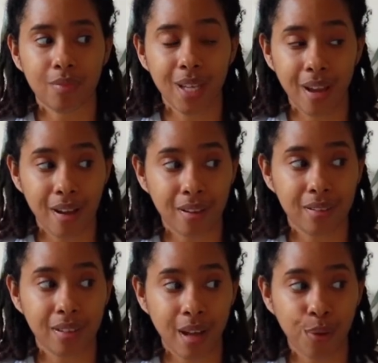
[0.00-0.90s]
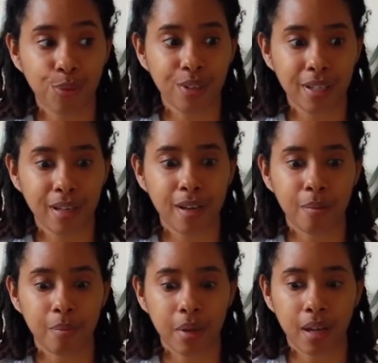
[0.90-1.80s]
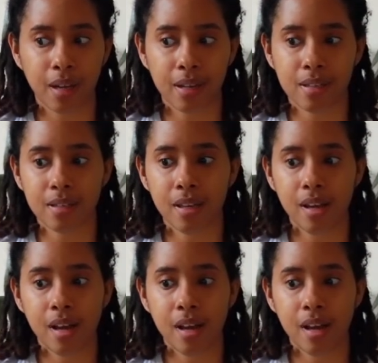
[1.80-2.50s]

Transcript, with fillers: yeah, I really am, and